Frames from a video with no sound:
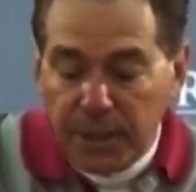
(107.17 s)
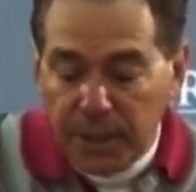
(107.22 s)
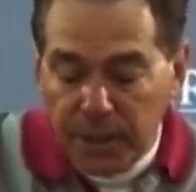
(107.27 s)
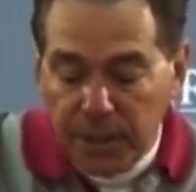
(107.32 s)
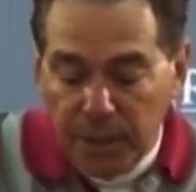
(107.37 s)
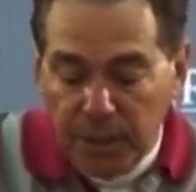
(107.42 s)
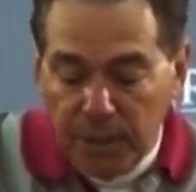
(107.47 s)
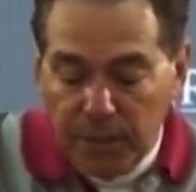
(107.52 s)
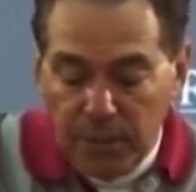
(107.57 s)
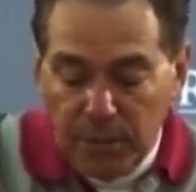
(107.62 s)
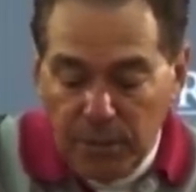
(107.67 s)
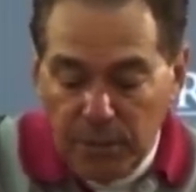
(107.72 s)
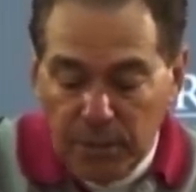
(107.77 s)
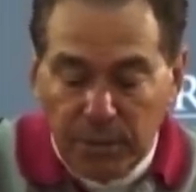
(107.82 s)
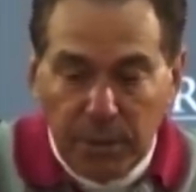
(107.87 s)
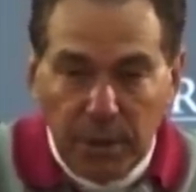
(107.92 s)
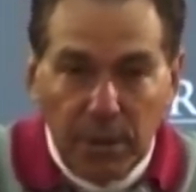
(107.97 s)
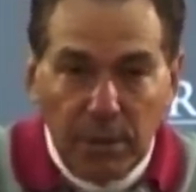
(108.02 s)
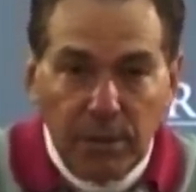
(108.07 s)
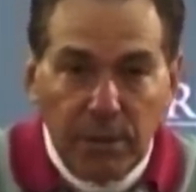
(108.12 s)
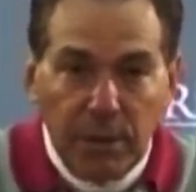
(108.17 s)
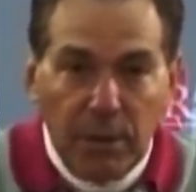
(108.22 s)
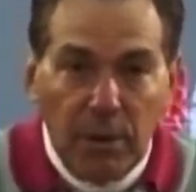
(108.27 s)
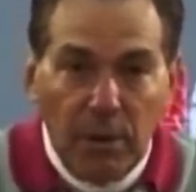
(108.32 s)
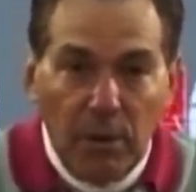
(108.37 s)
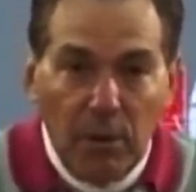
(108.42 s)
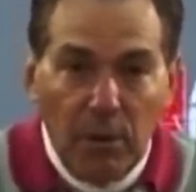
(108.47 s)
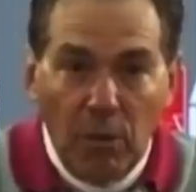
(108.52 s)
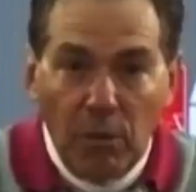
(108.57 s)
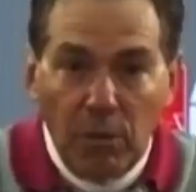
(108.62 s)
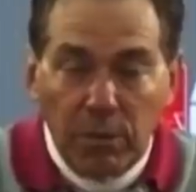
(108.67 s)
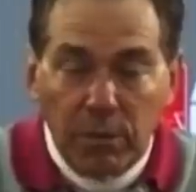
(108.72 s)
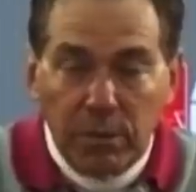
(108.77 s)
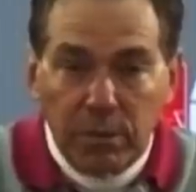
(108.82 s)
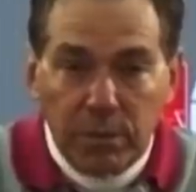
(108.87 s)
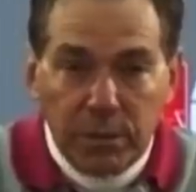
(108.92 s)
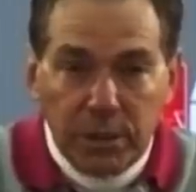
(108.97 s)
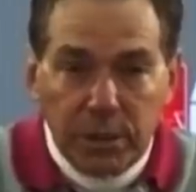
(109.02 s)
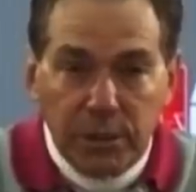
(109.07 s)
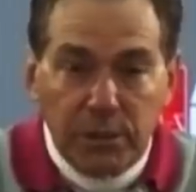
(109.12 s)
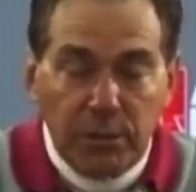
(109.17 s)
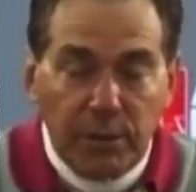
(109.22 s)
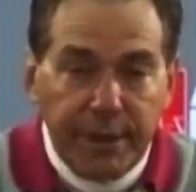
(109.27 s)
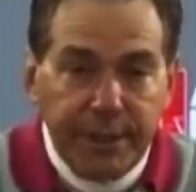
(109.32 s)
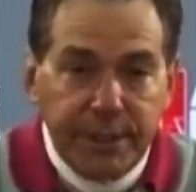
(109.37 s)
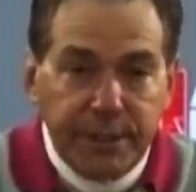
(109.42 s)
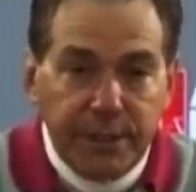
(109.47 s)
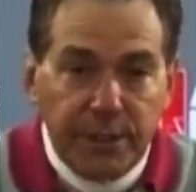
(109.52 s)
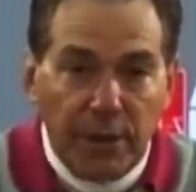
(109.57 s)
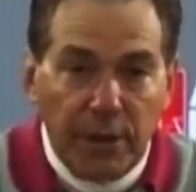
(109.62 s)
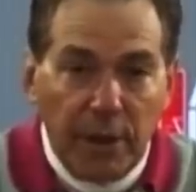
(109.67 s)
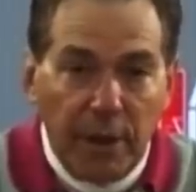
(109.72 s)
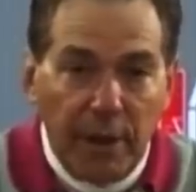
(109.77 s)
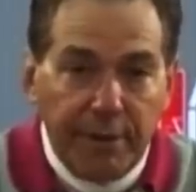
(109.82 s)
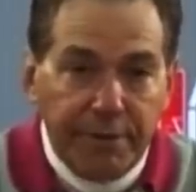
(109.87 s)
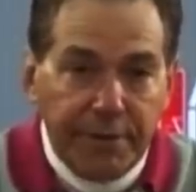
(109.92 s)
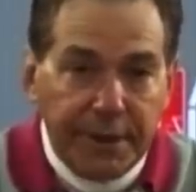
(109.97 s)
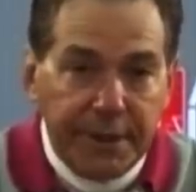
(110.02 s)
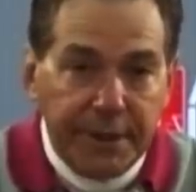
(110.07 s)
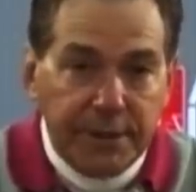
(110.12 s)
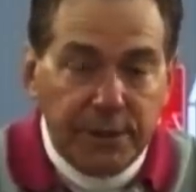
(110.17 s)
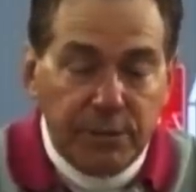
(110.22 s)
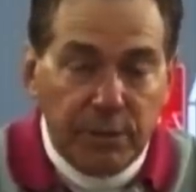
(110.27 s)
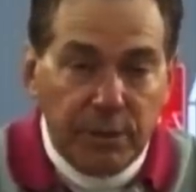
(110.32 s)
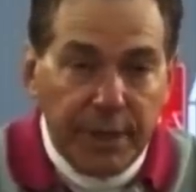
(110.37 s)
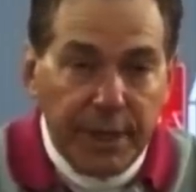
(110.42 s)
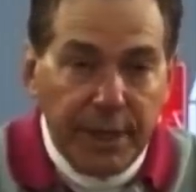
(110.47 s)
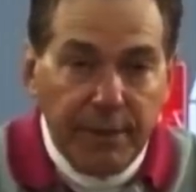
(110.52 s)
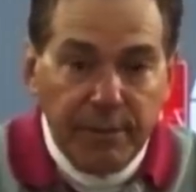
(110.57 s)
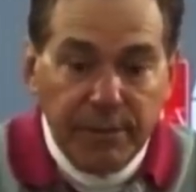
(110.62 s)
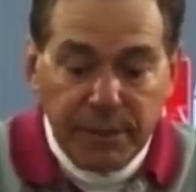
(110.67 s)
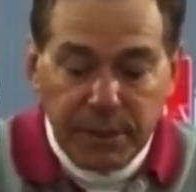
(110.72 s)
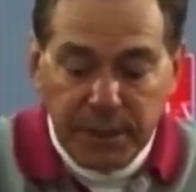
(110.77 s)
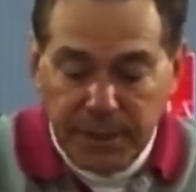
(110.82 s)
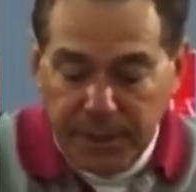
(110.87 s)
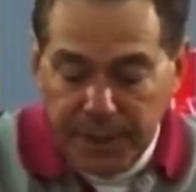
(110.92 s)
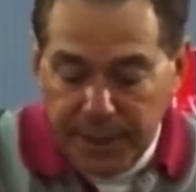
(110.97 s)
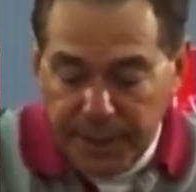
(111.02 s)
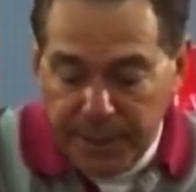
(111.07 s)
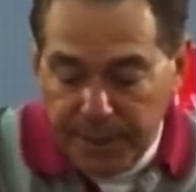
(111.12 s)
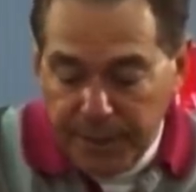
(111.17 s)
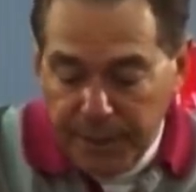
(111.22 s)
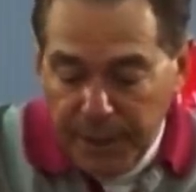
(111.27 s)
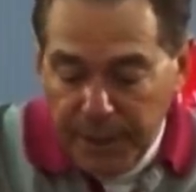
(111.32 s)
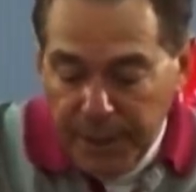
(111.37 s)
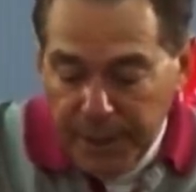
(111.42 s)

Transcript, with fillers: you know, the, the whole situation on offense when he was in there.